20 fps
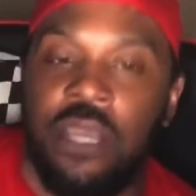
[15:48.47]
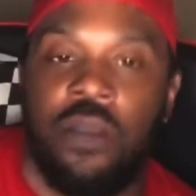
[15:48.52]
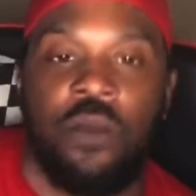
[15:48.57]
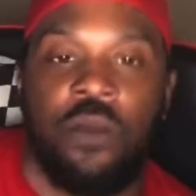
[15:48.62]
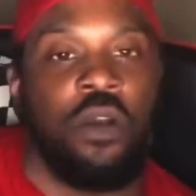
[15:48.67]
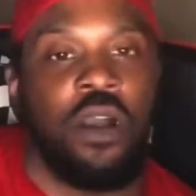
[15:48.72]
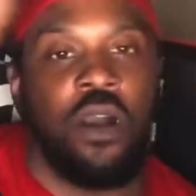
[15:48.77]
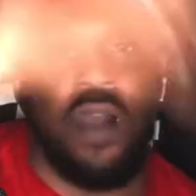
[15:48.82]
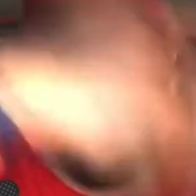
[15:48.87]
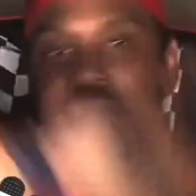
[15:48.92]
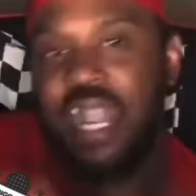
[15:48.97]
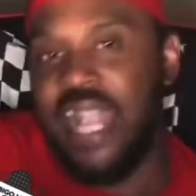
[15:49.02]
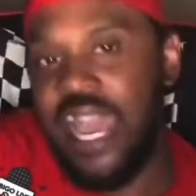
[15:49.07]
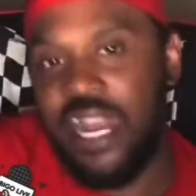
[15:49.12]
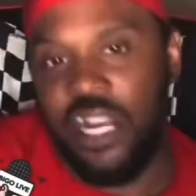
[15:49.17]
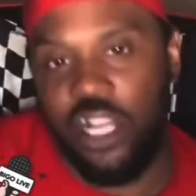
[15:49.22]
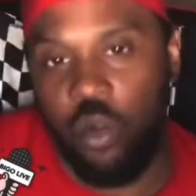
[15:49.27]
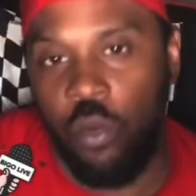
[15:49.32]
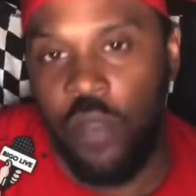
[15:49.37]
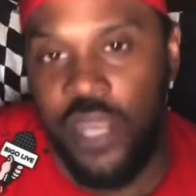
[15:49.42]
Well, I got
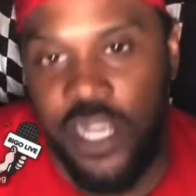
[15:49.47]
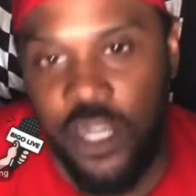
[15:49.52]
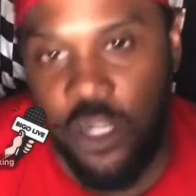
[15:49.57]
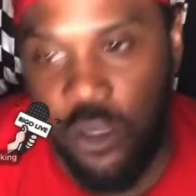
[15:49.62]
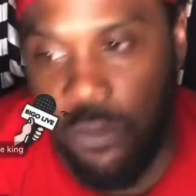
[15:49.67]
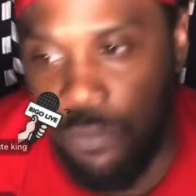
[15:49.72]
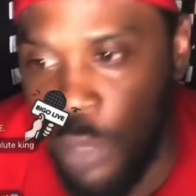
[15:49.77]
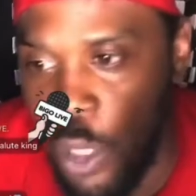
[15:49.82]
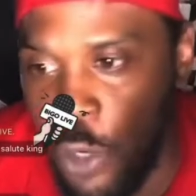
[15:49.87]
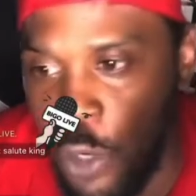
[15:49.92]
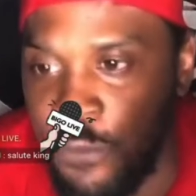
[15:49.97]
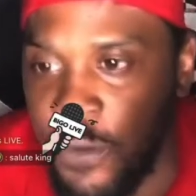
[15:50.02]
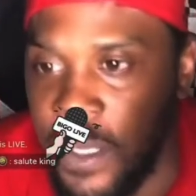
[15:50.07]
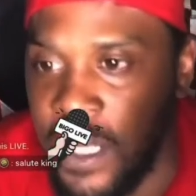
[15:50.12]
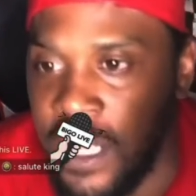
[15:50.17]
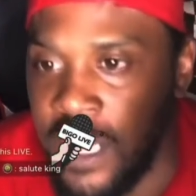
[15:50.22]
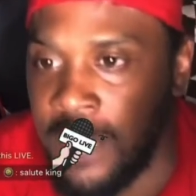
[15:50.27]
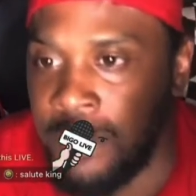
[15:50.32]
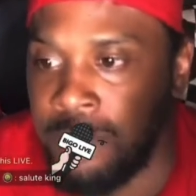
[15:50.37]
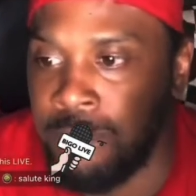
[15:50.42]
acquitted on both
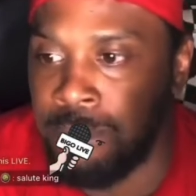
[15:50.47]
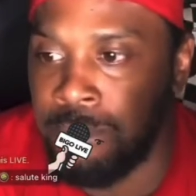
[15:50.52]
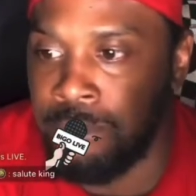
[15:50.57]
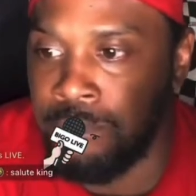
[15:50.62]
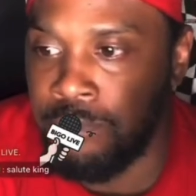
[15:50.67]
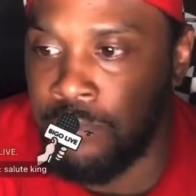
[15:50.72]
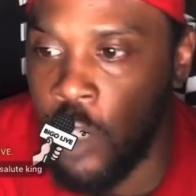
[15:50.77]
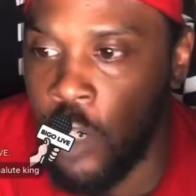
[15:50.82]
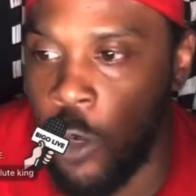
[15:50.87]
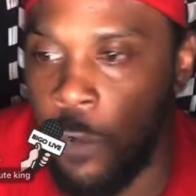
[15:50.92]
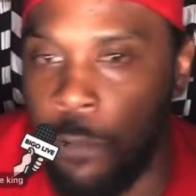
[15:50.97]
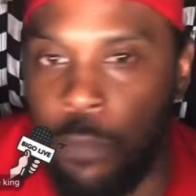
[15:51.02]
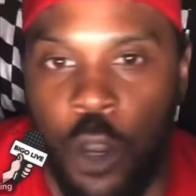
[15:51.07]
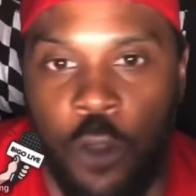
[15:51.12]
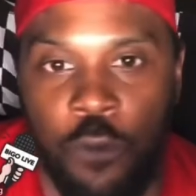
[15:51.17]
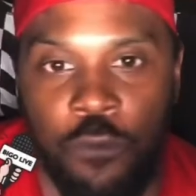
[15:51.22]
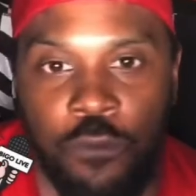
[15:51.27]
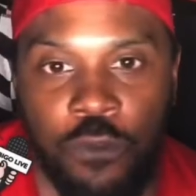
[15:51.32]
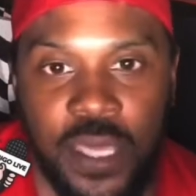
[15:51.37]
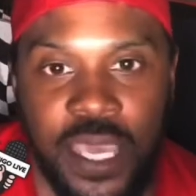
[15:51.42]
um, on
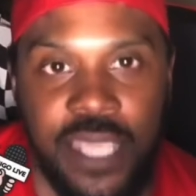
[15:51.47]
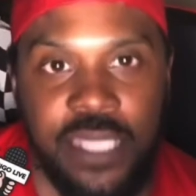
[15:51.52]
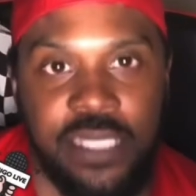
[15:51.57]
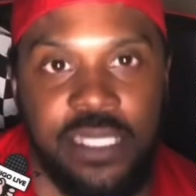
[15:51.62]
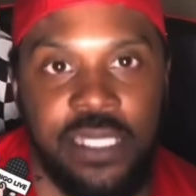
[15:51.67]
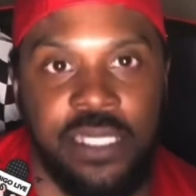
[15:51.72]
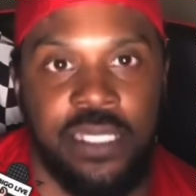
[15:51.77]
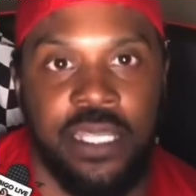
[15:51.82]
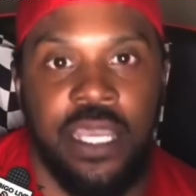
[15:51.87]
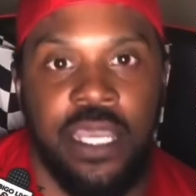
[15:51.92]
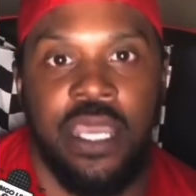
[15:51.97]
both cases,